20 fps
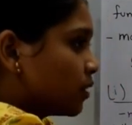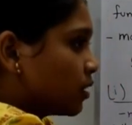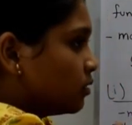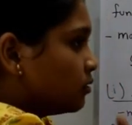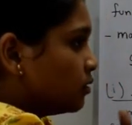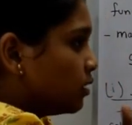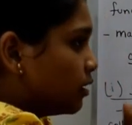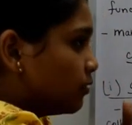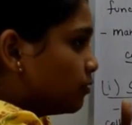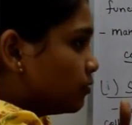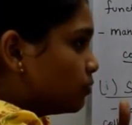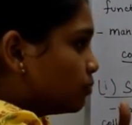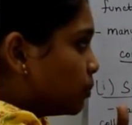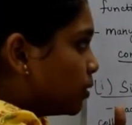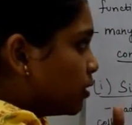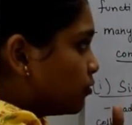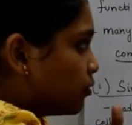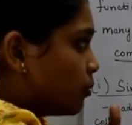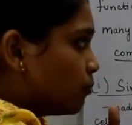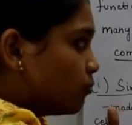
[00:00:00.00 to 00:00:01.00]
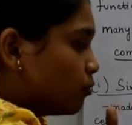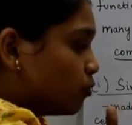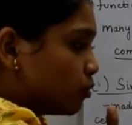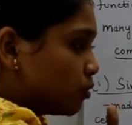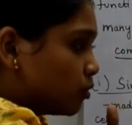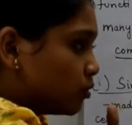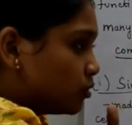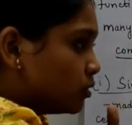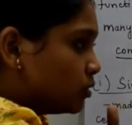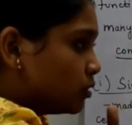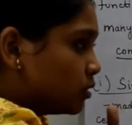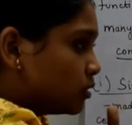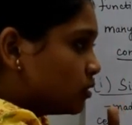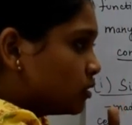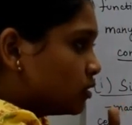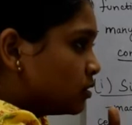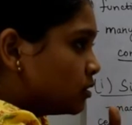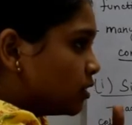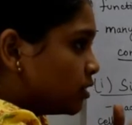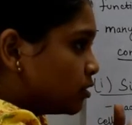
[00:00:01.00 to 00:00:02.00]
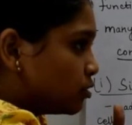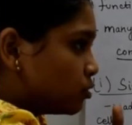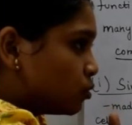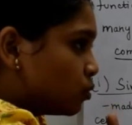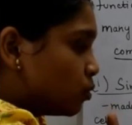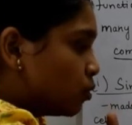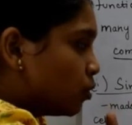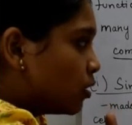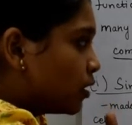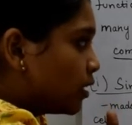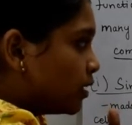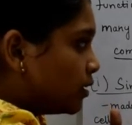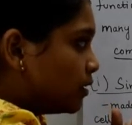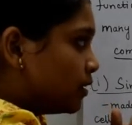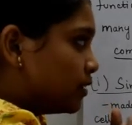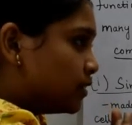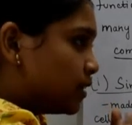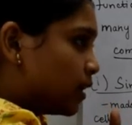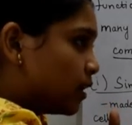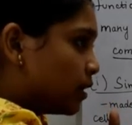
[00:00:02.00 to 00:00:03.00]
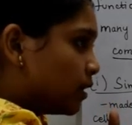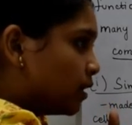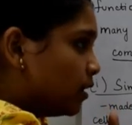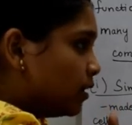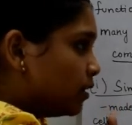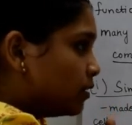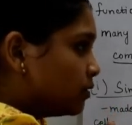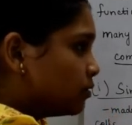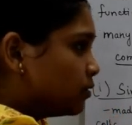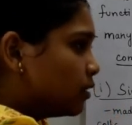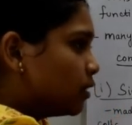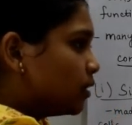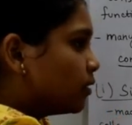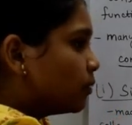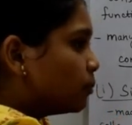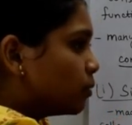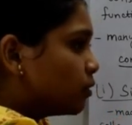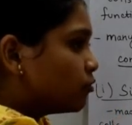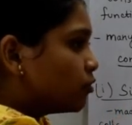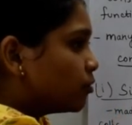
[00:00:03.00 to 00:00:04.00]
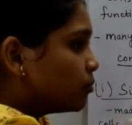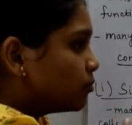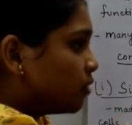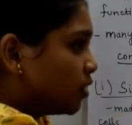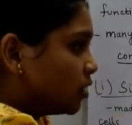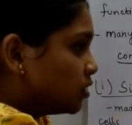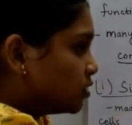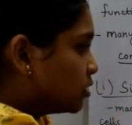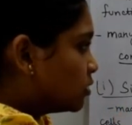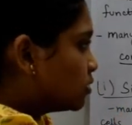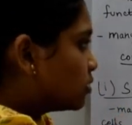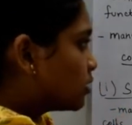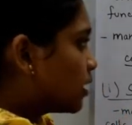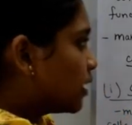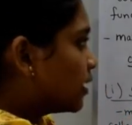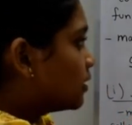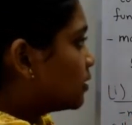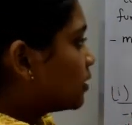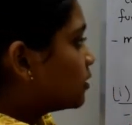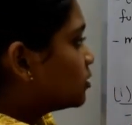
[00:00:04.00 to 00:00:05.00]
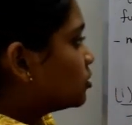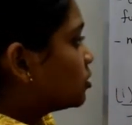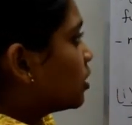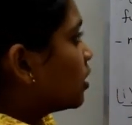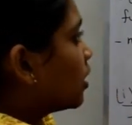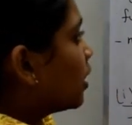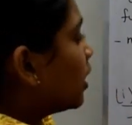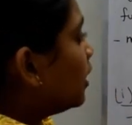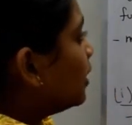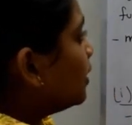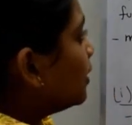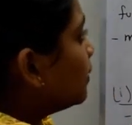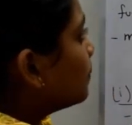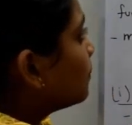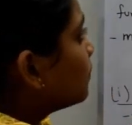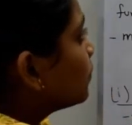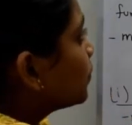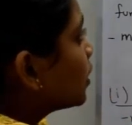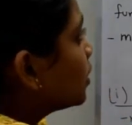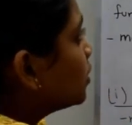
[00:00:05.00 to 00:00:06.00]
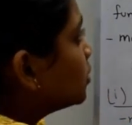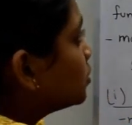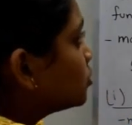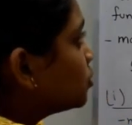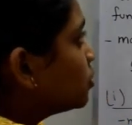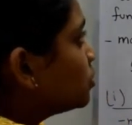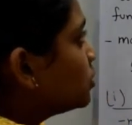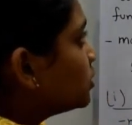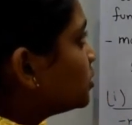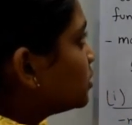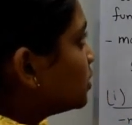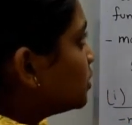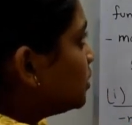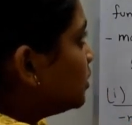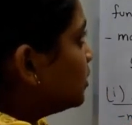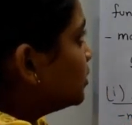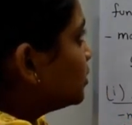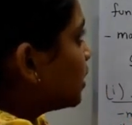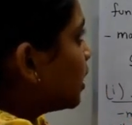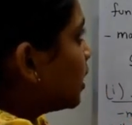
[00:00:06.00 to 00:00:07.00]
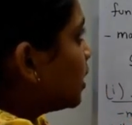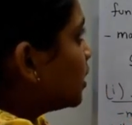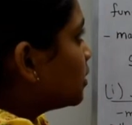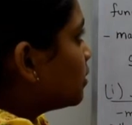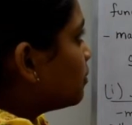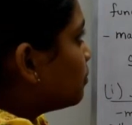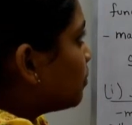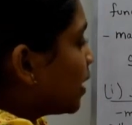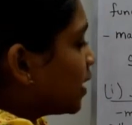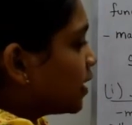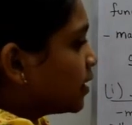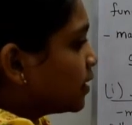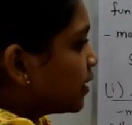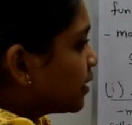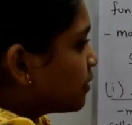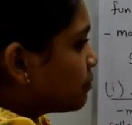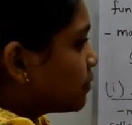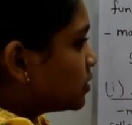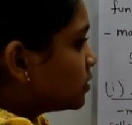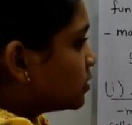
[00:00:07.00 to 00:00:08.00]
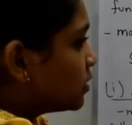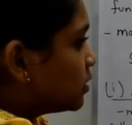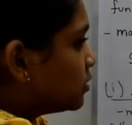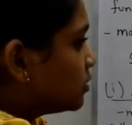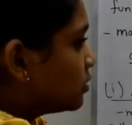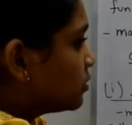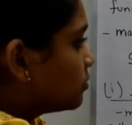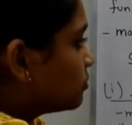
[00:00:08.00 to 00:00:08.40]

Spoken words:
They perform photosynthesis, they store, and they secrete. They perform functions like that generally. So these are parenchyma cells.